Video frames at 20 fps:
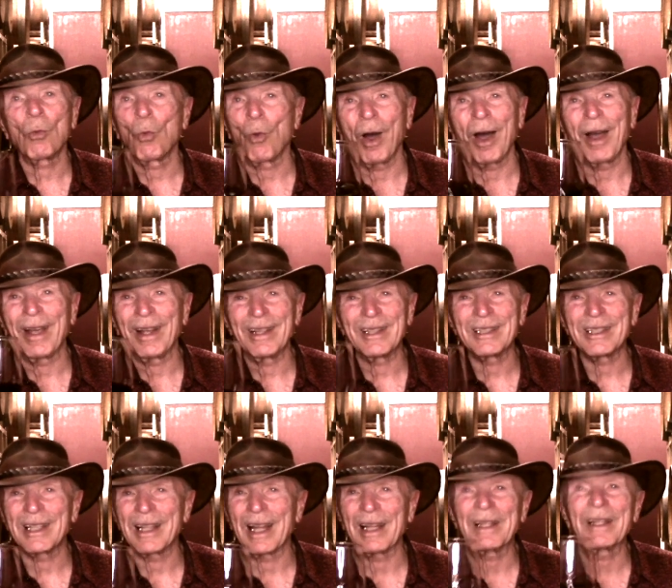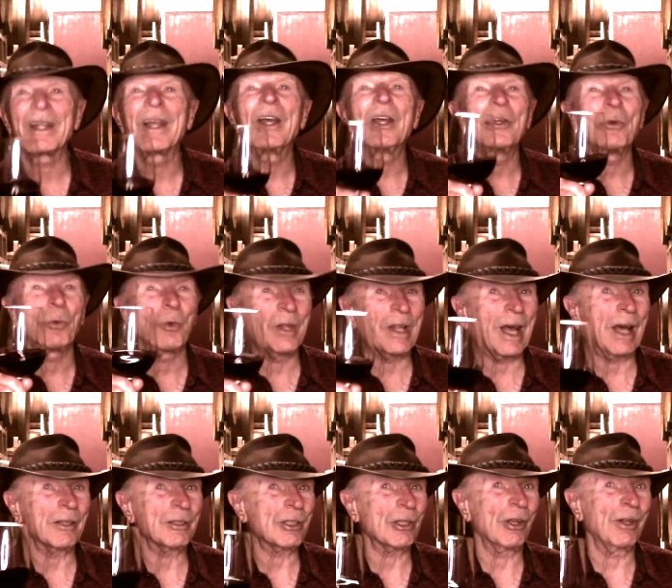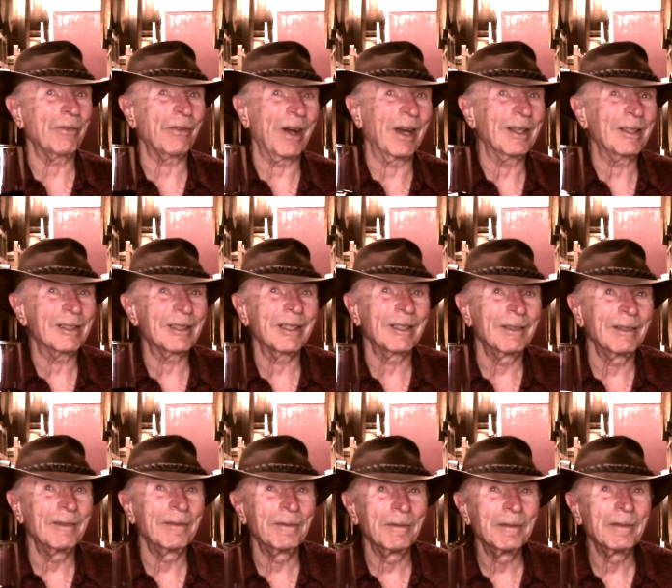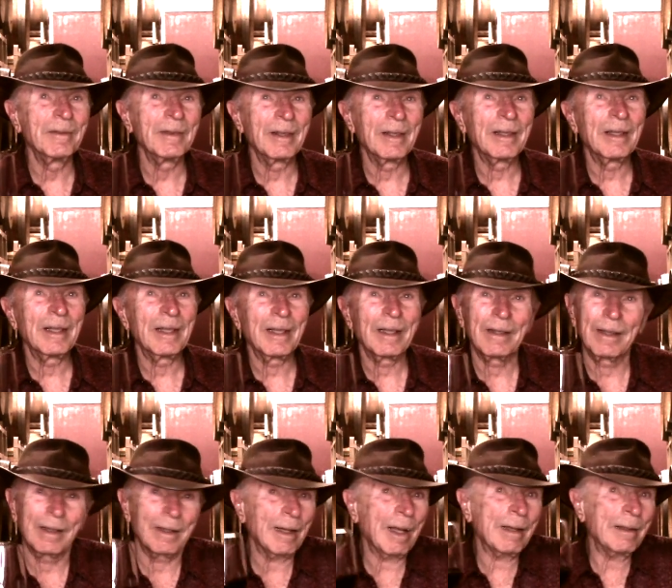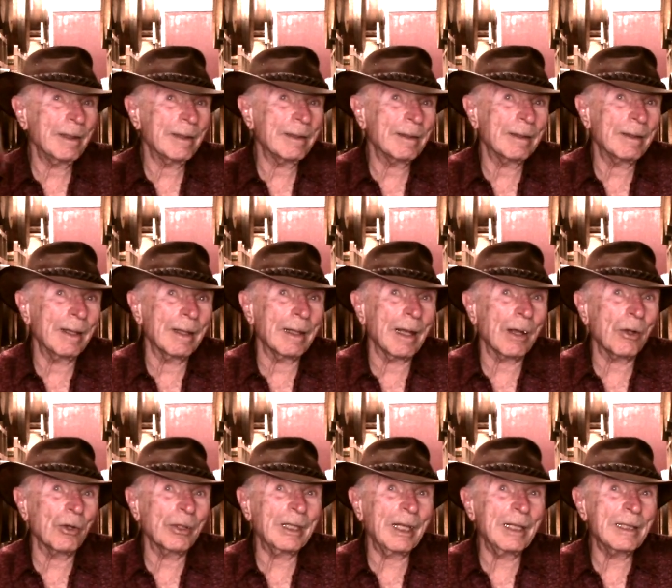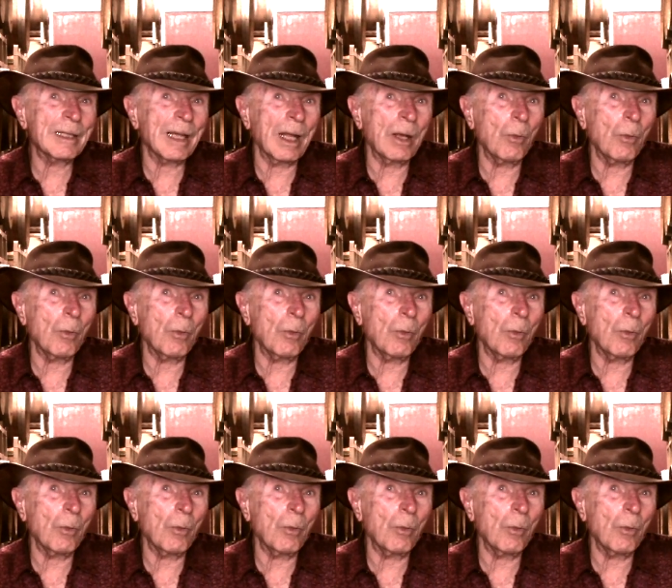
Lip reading: wines that without sulfites. They're not going to taste like